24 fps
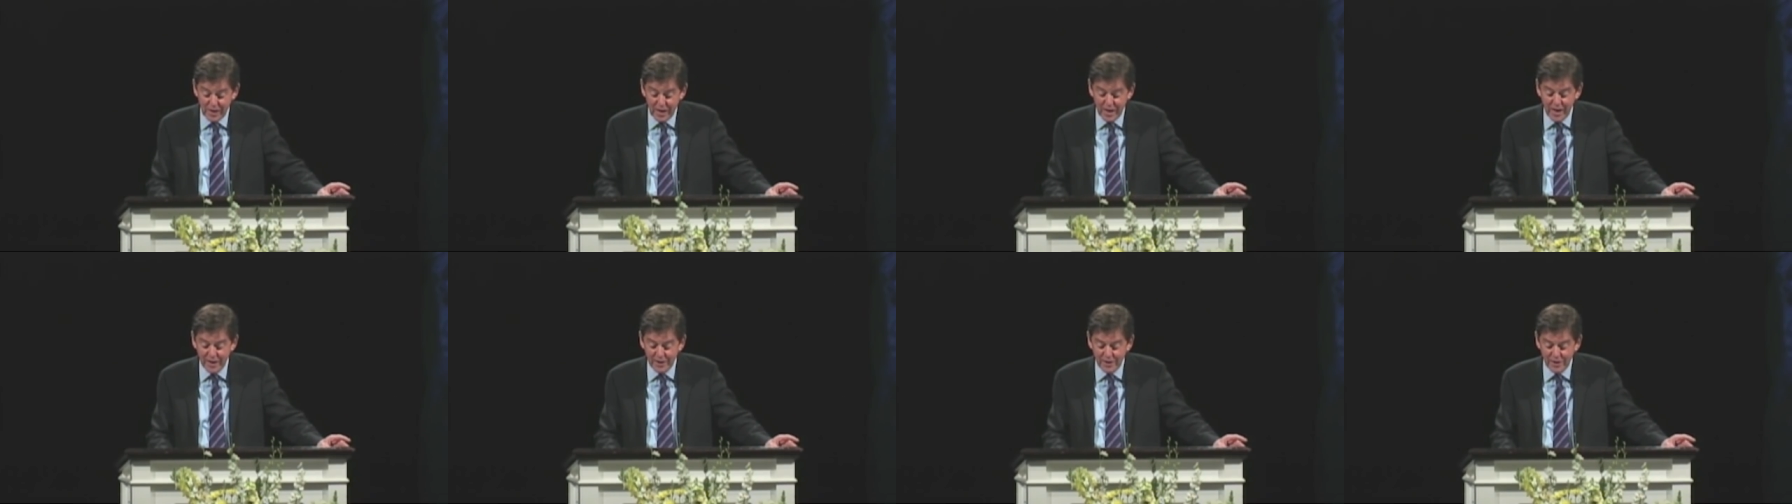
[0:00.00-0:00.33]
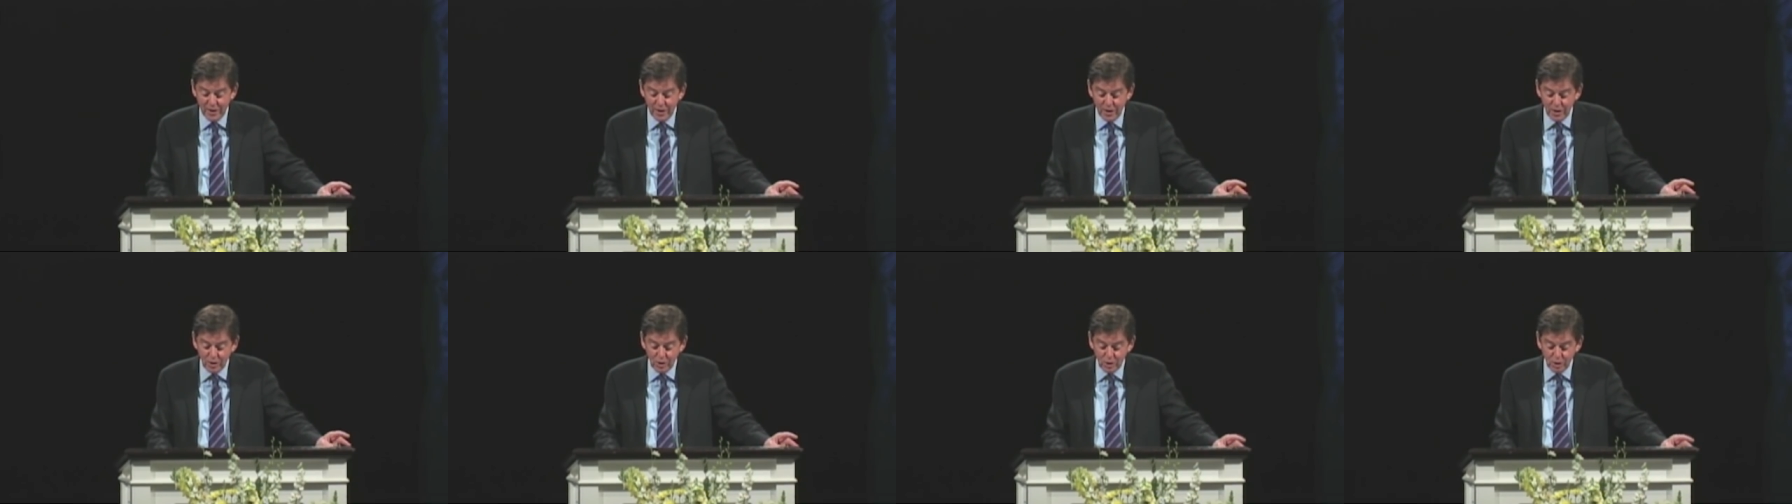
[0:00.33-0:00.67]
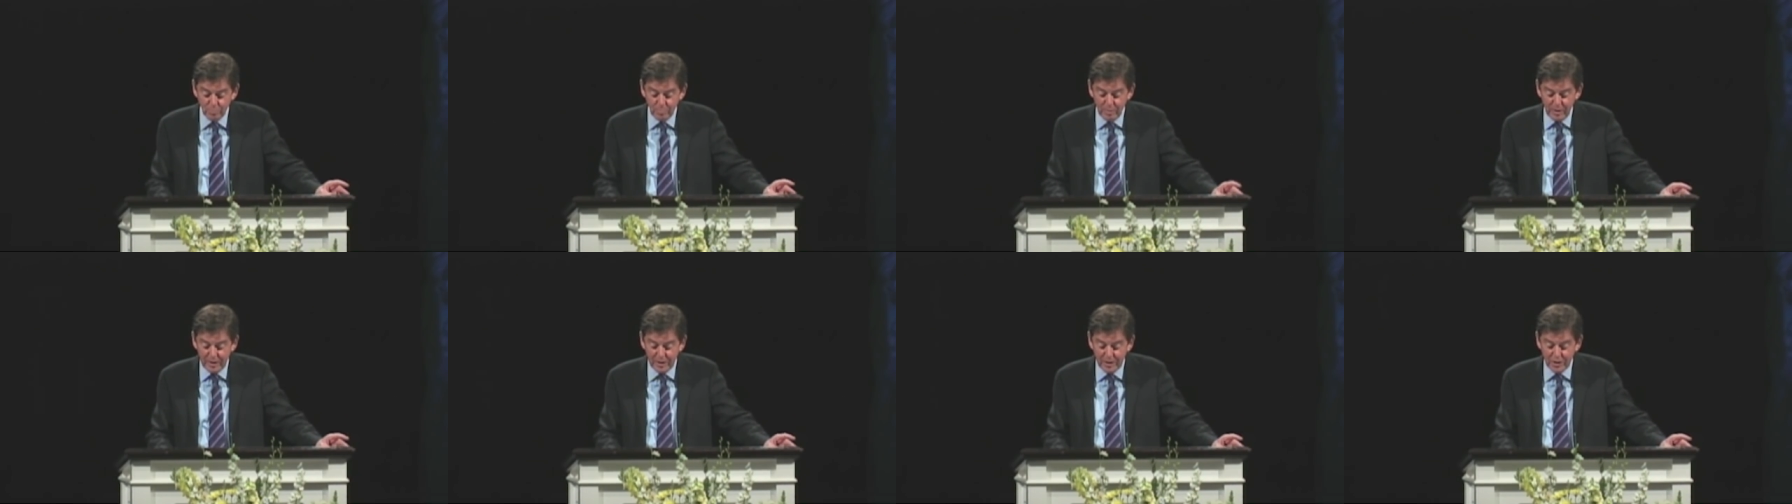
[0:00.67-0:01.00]
then
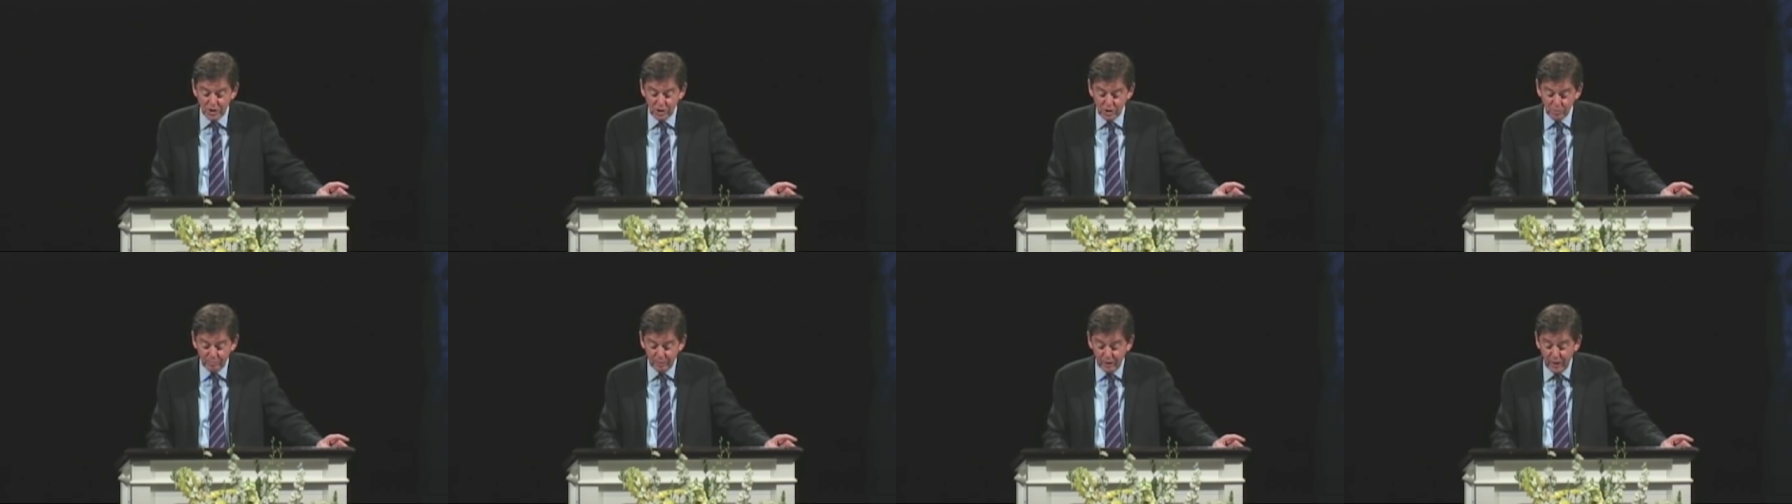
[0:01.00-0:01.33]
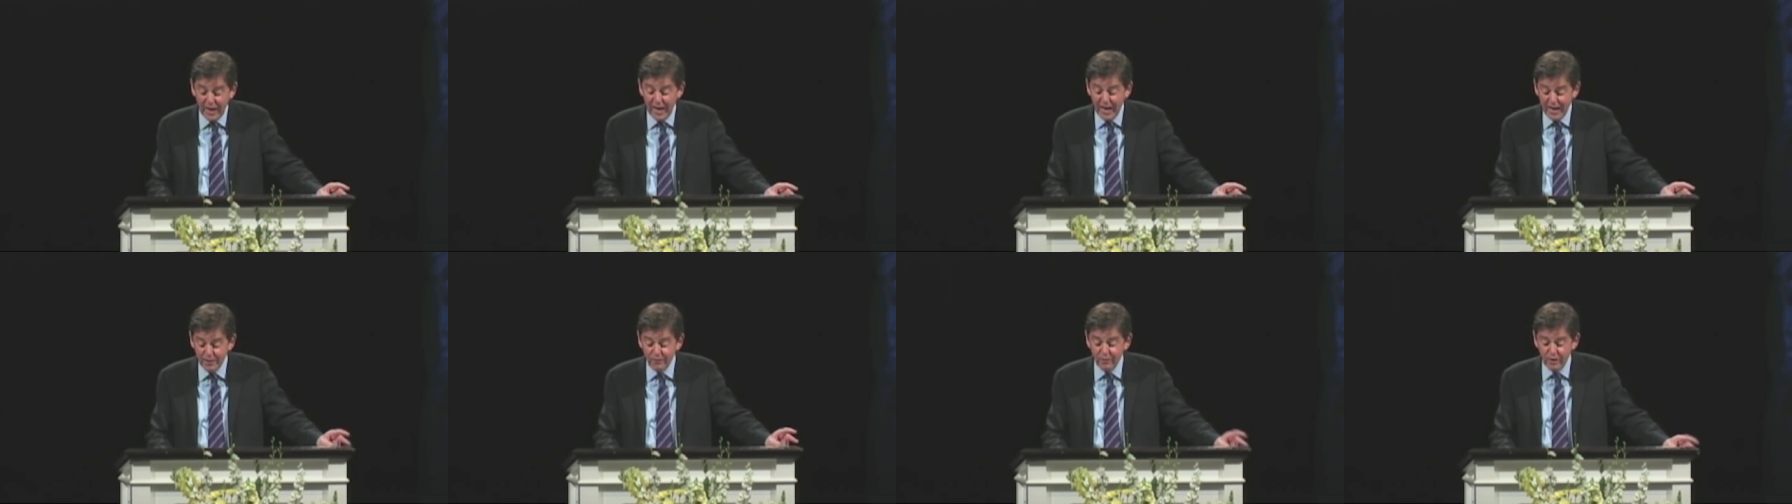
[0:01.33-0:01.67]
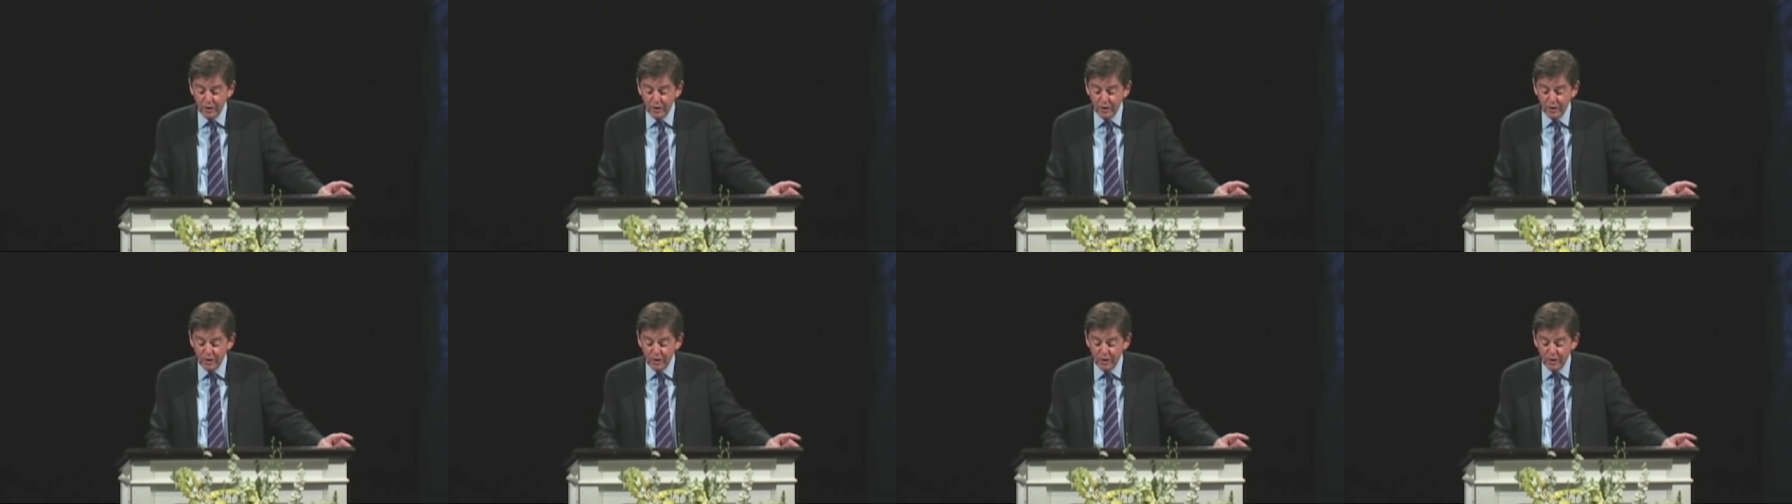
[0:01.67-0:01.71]
to be displayed.